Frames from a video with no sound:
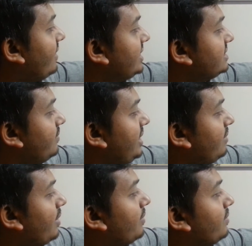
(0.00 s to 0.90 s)
Then it finds
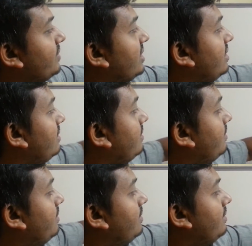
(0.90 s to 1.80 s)
the minimum
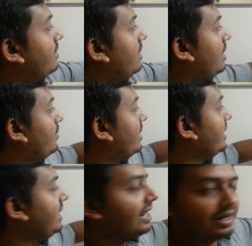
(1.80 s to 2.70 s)
number
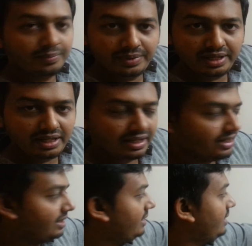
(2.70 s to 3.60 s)
among a and
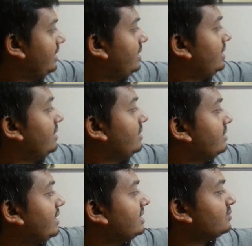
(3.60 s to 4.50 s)
b,
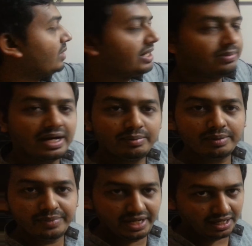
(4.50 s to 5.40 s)
that is
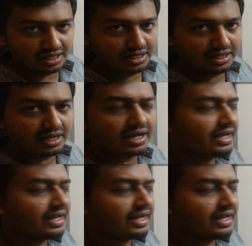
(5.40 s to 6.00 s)
multiplied by beta.